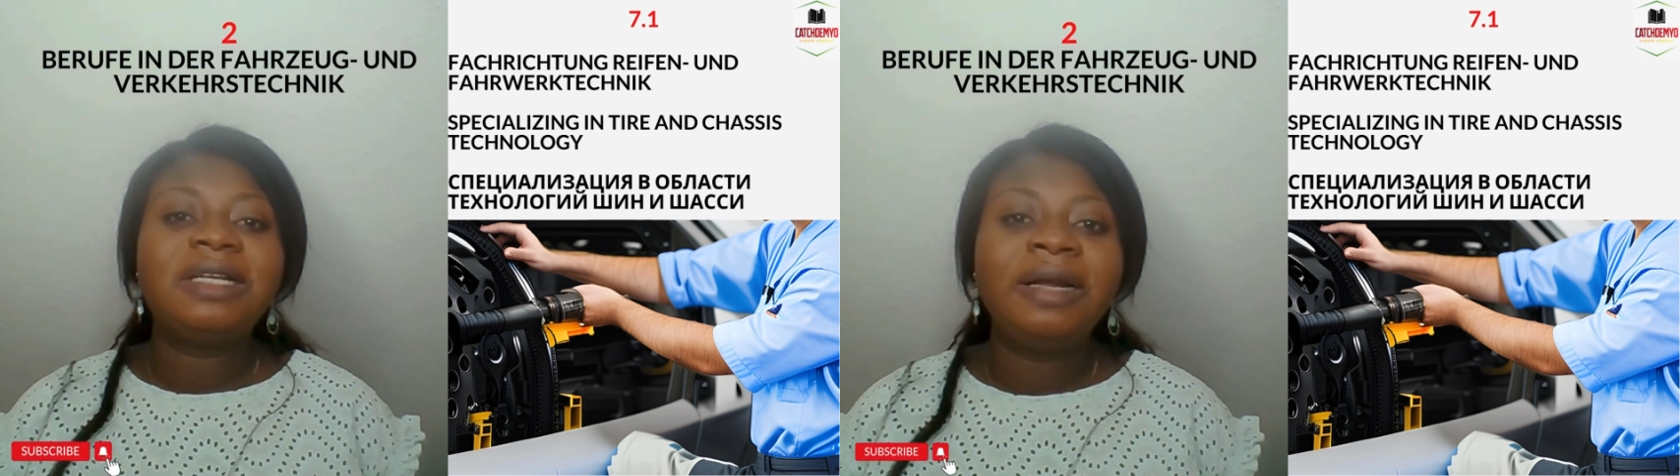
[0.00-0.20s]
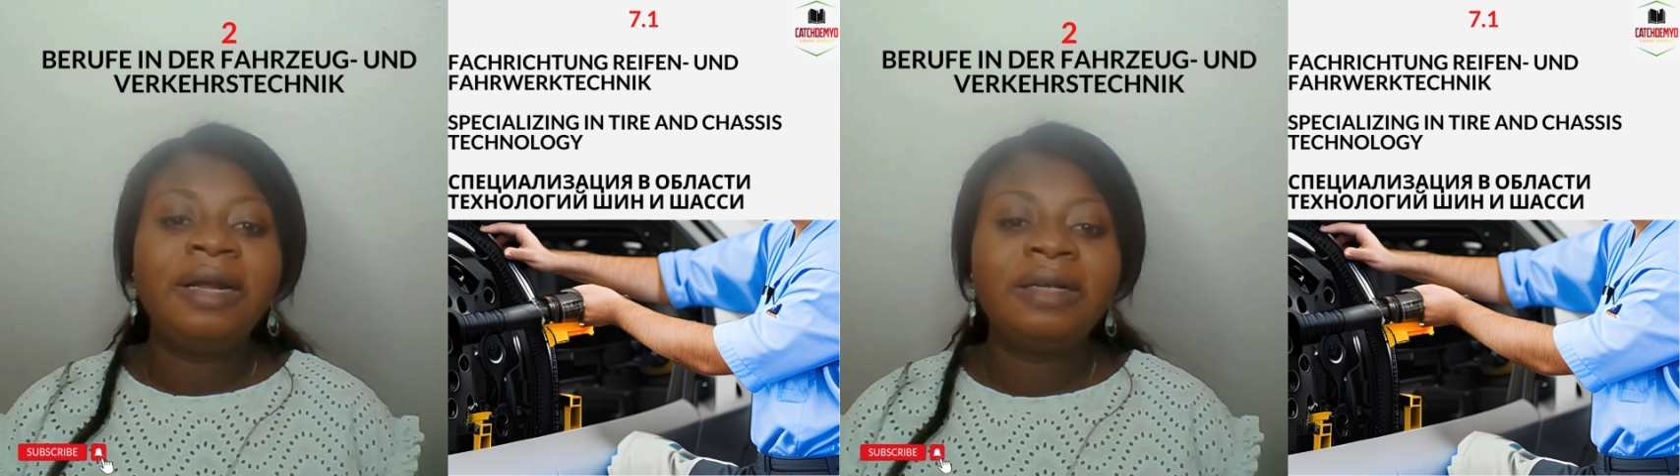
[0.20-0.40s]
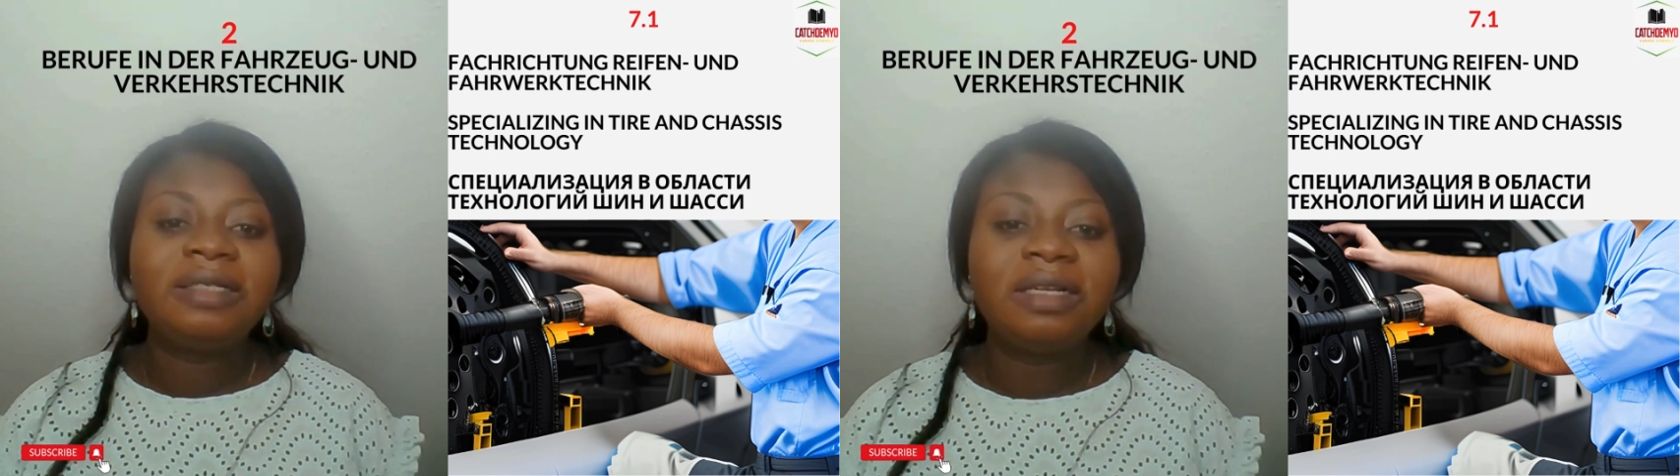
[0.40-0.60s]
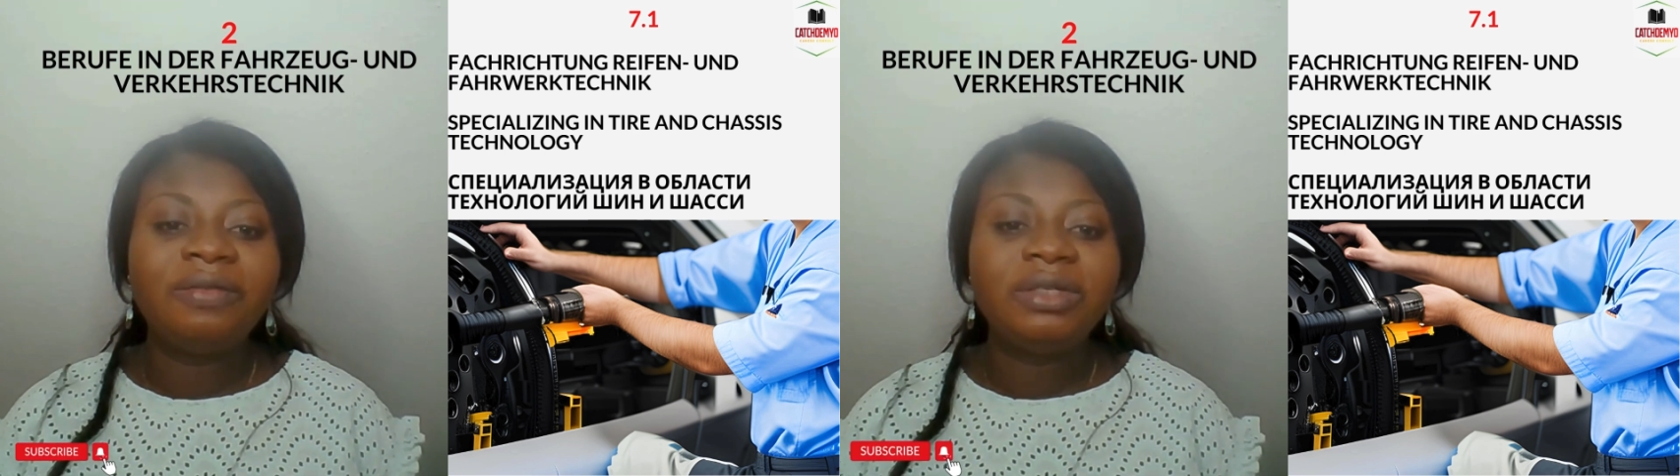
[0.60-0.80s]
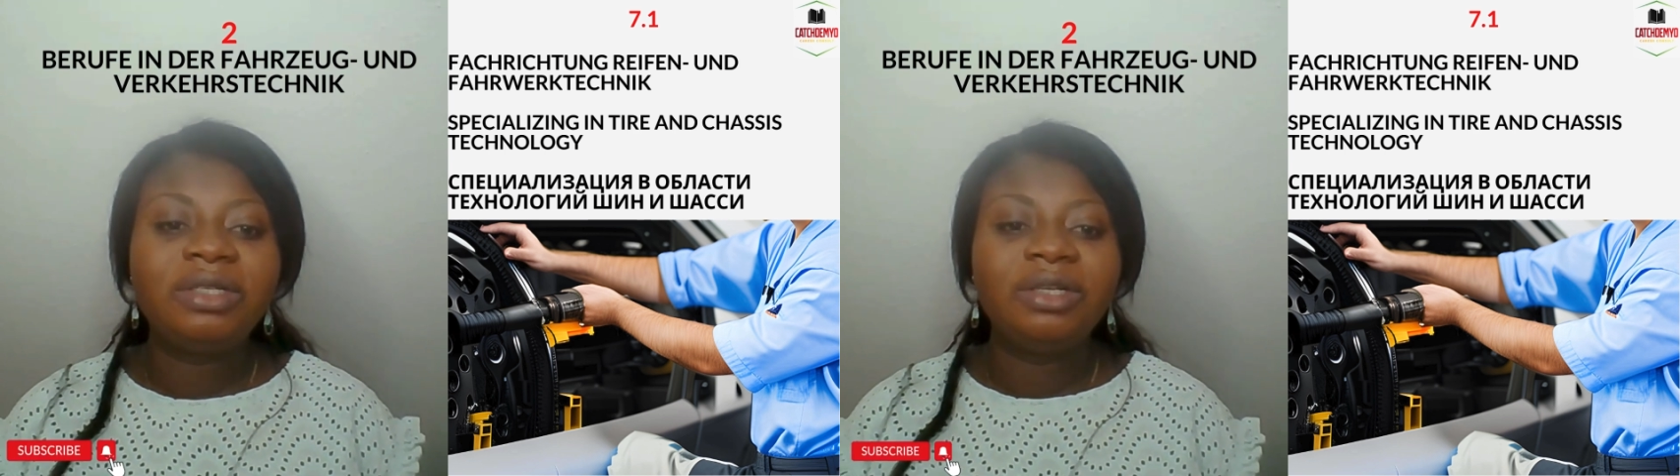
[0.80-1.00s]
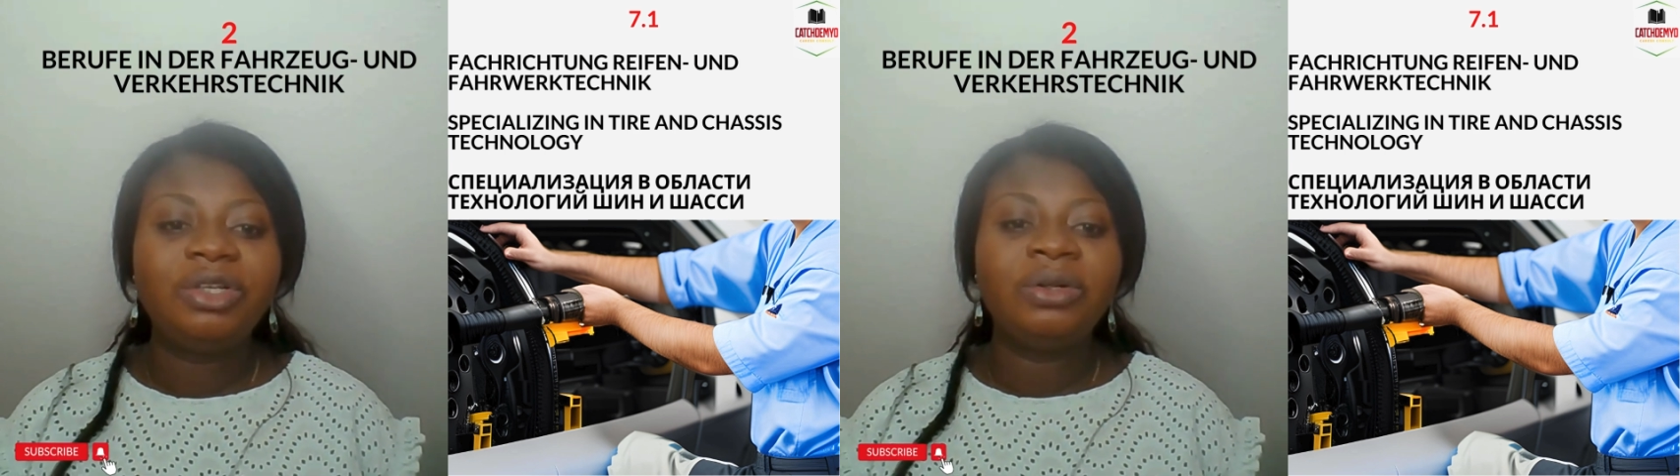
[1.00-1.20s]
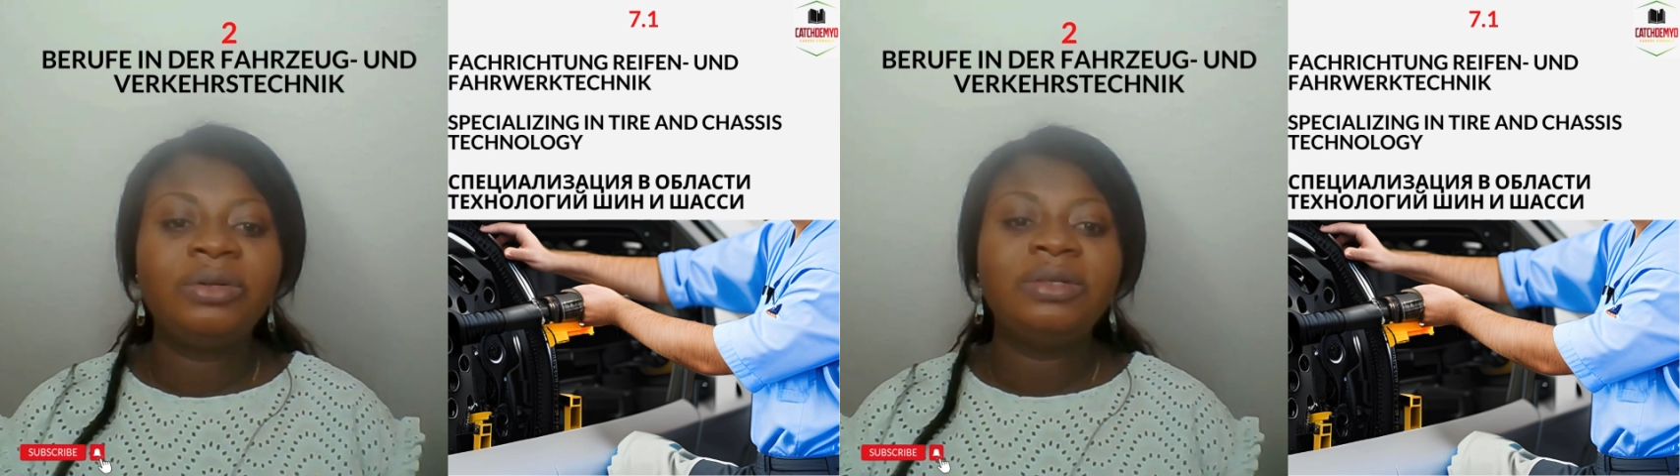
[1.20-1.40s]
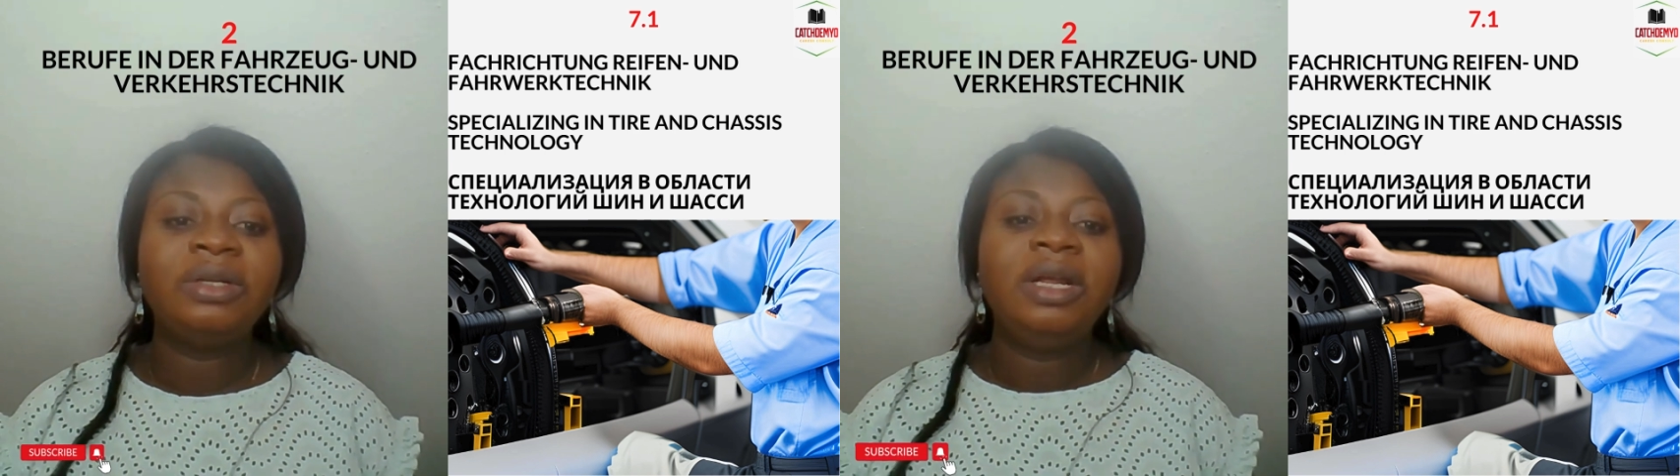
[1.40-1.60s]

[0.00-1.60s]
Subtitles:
tire service stations,